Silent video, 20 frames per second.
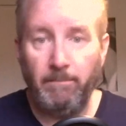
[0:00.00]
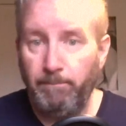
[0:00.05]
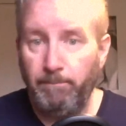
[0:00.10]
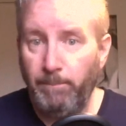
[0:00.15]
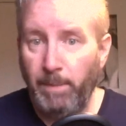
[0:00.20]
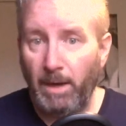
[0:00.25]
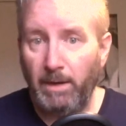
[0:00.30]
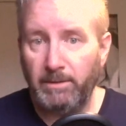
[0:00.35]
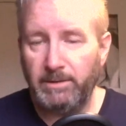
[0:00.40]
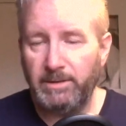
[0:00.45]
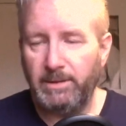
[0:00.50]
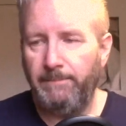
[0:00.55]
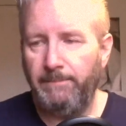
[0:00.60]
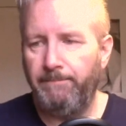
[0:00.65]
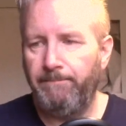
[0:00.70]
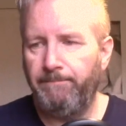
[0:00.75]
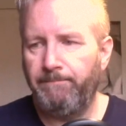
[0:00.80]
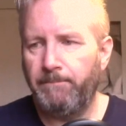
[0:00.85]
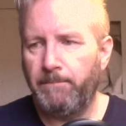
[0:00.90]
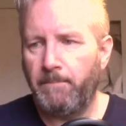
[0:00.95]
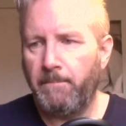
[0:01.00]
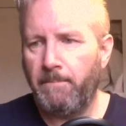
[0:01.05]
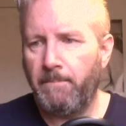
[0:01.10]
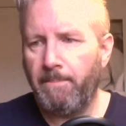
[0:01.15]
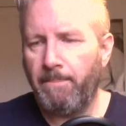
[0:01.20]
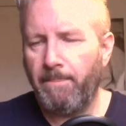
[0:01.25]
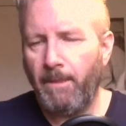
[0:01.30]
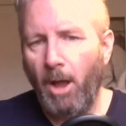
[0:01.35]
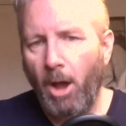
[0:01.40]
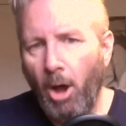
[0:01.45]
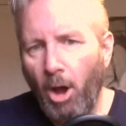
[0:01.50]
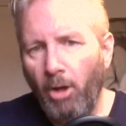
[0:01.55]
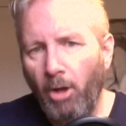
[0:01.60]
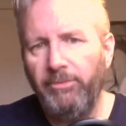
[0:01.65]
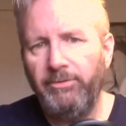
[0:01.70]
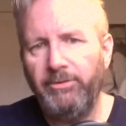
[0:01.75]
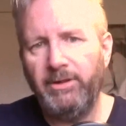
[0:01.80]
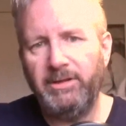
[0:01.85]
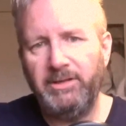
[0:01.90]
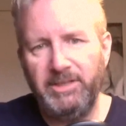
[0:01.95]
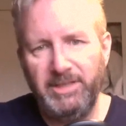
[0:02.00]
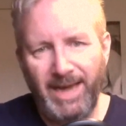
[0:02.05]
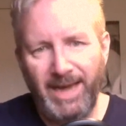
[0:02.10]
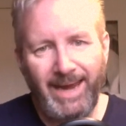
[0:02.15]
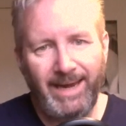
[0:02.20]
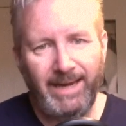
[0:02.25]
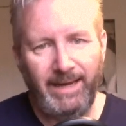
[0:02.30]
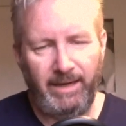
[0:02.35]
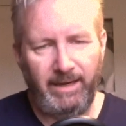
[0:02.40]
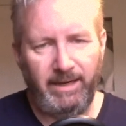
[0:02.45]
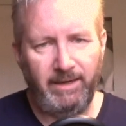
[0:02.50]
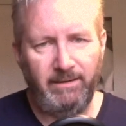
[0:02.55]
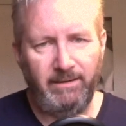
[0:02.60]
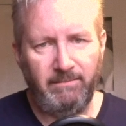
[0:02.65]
But on the take